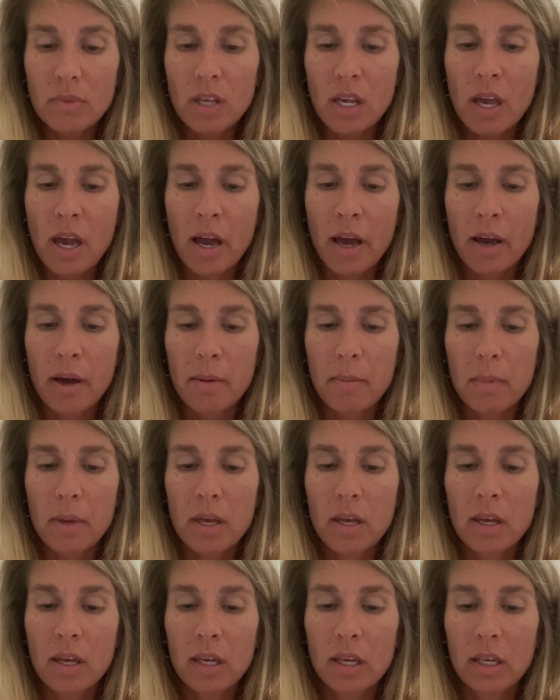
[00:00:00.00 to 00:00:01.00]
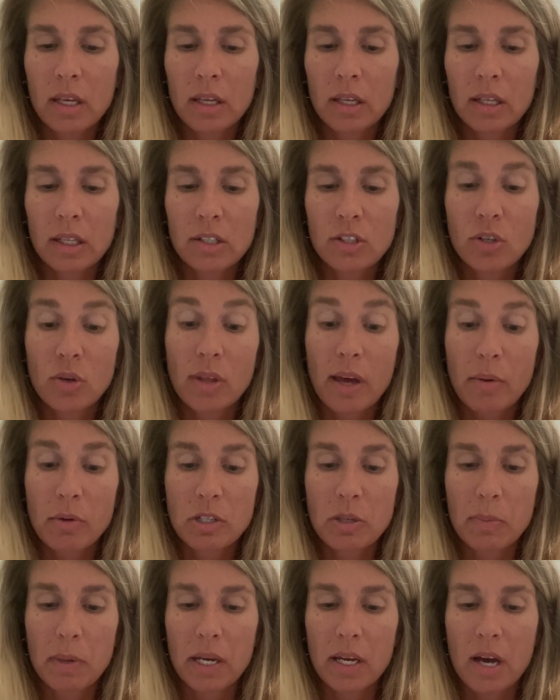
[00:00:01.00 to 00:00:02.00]
So that was
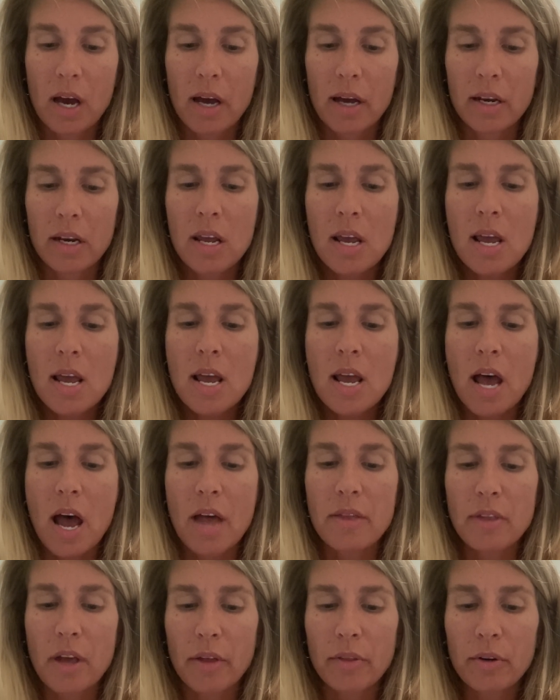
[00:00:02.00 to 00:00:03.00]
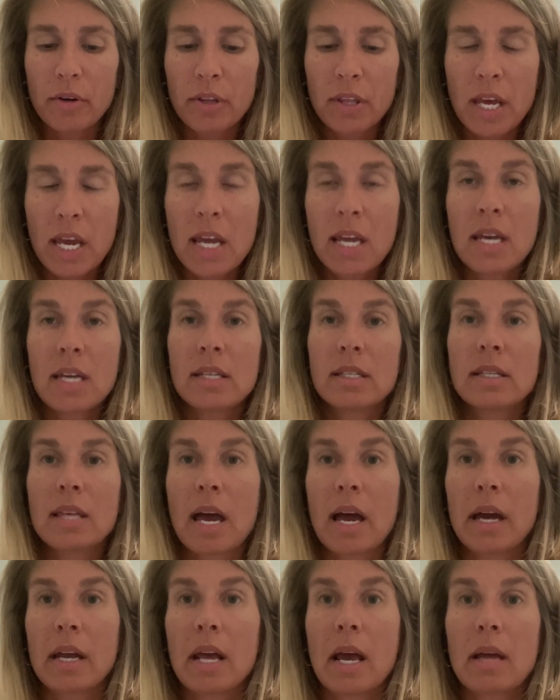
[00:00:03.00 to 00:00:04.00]
a big con. Another thing is
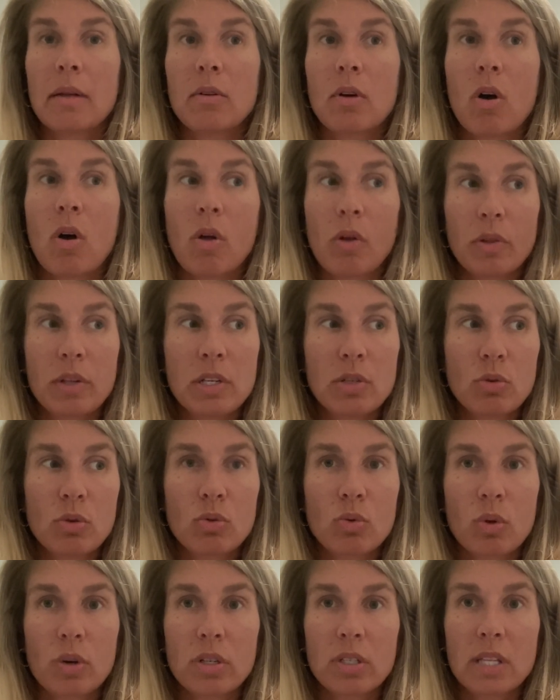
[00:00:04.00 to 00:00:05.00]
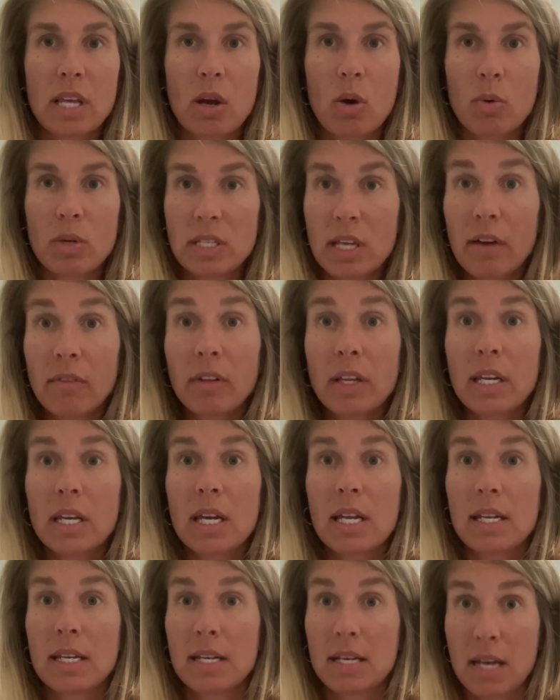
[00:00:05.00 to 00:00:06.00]
that at all these resorts, they always have like
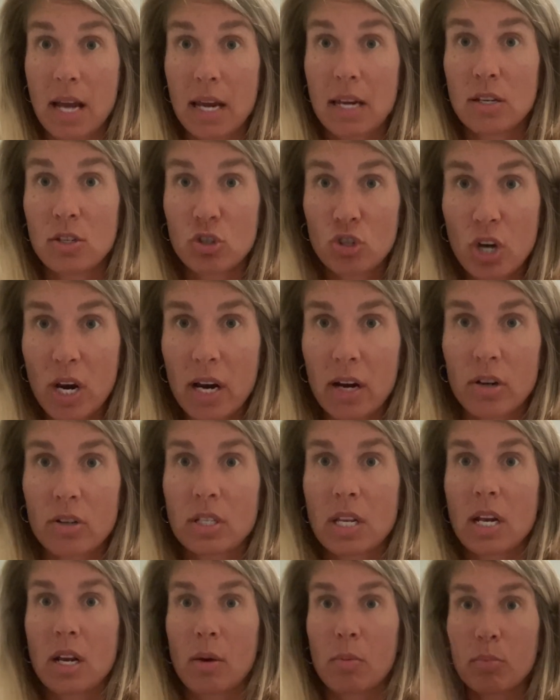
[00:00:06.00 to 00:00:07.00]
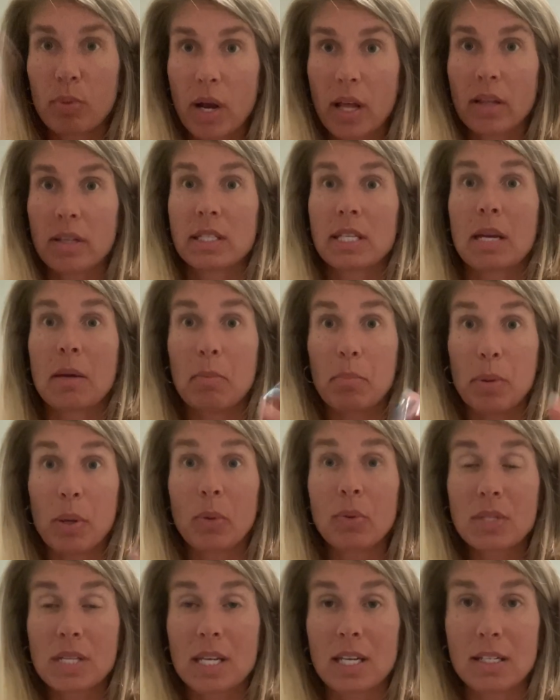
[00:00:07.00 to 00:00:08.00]
nice chairs and umbrellas like
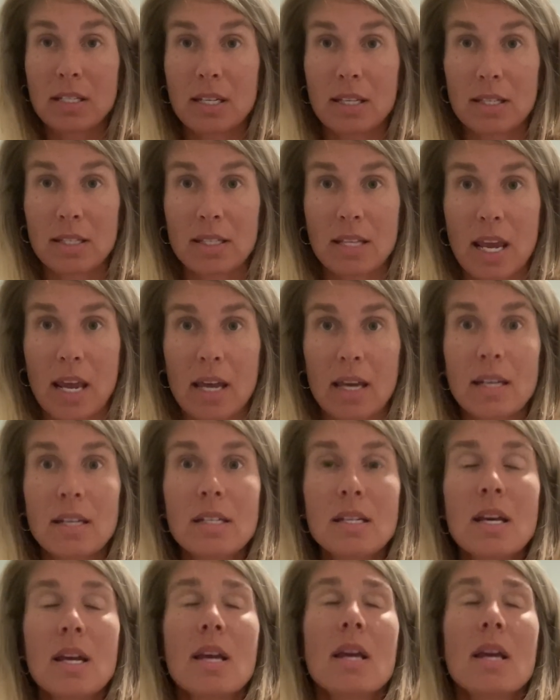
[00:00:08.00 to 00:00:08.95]
built into the sand.